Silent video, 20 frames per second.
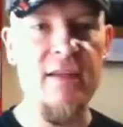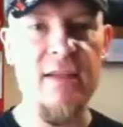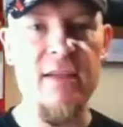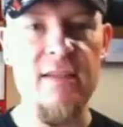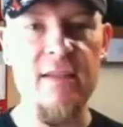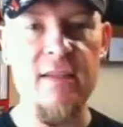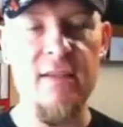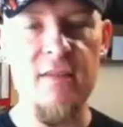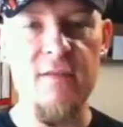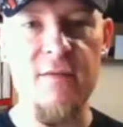
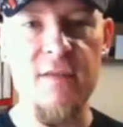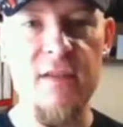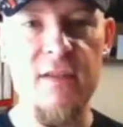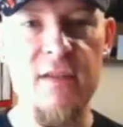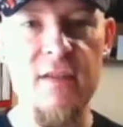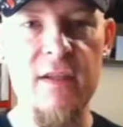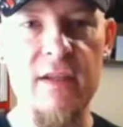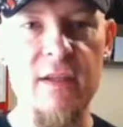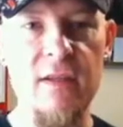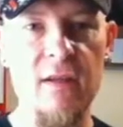these is
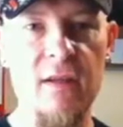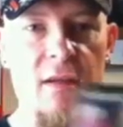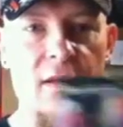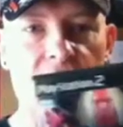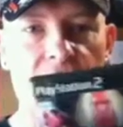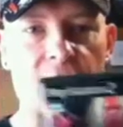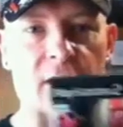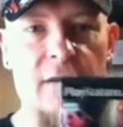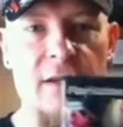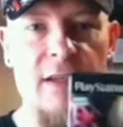obviously
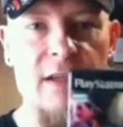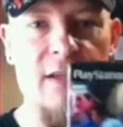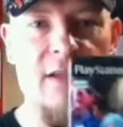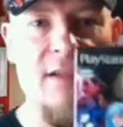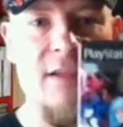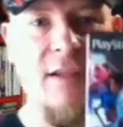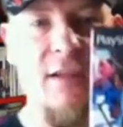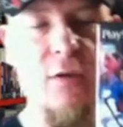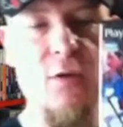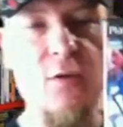you can
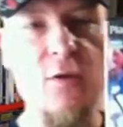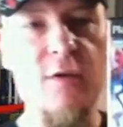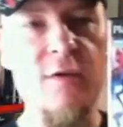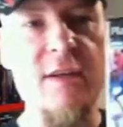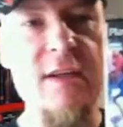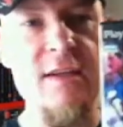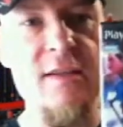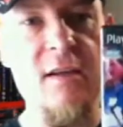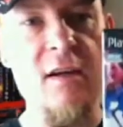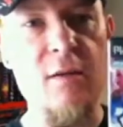see all of
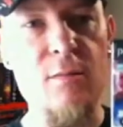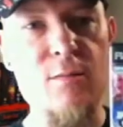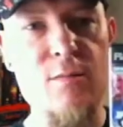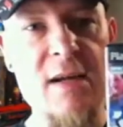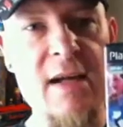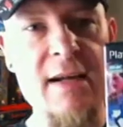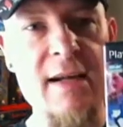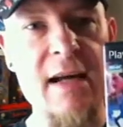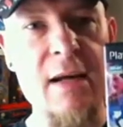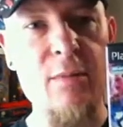these are
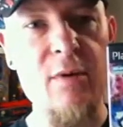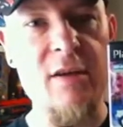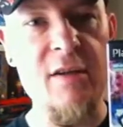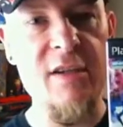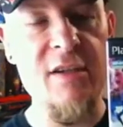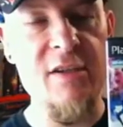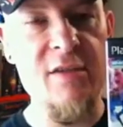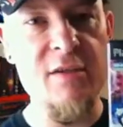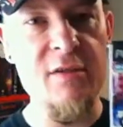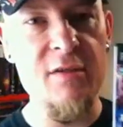Black Label
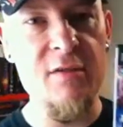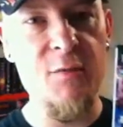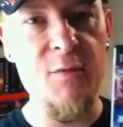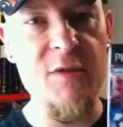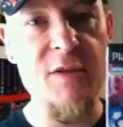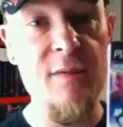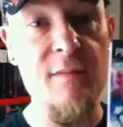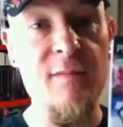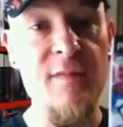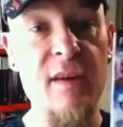editions,
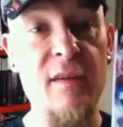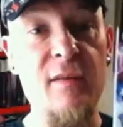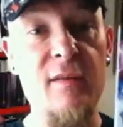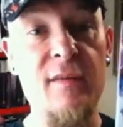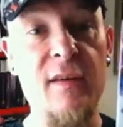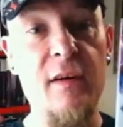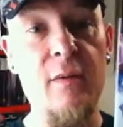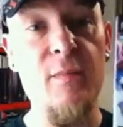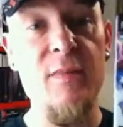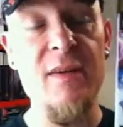which I'm very,
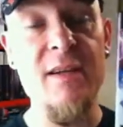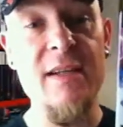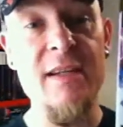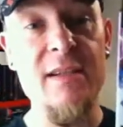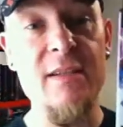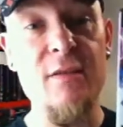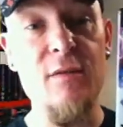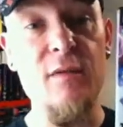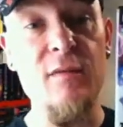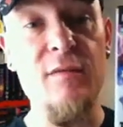very
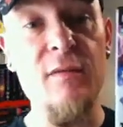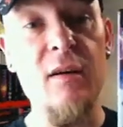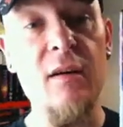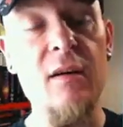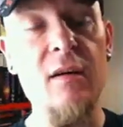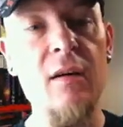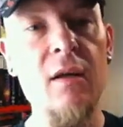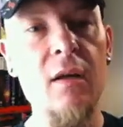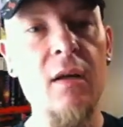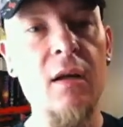pleased to have
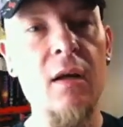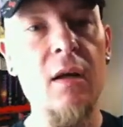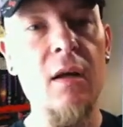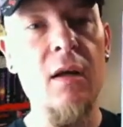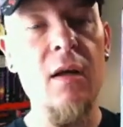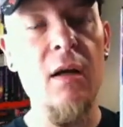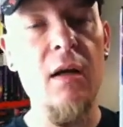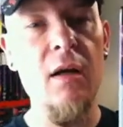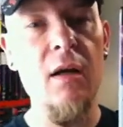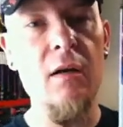got,
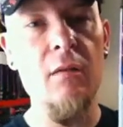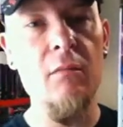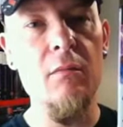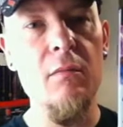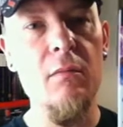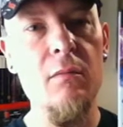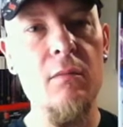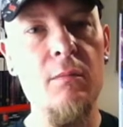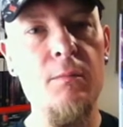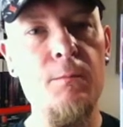
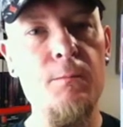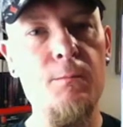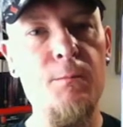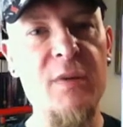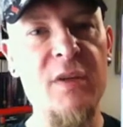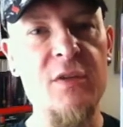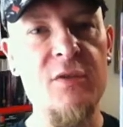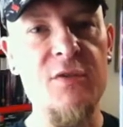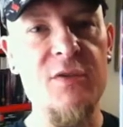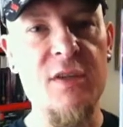
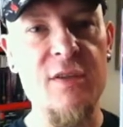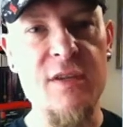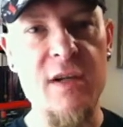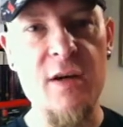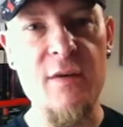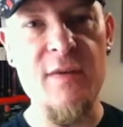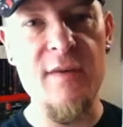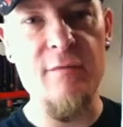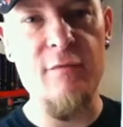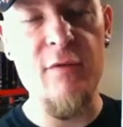because I
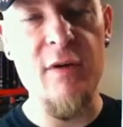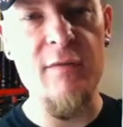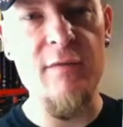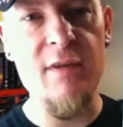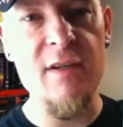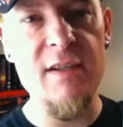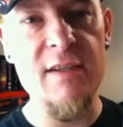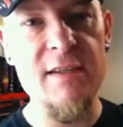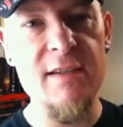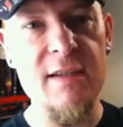know they've
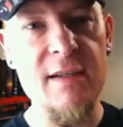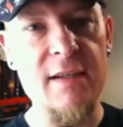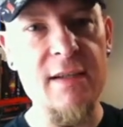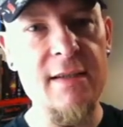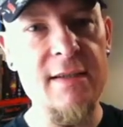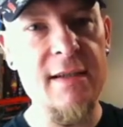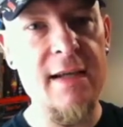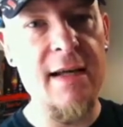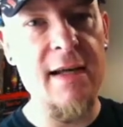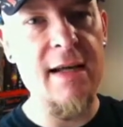re-released
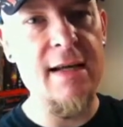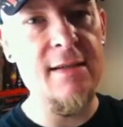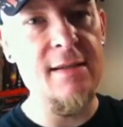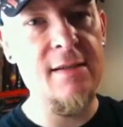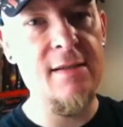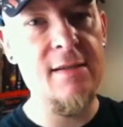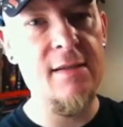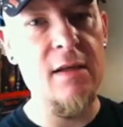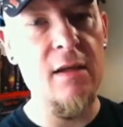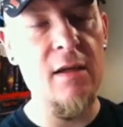these
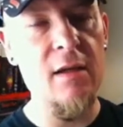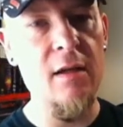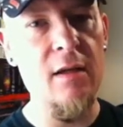as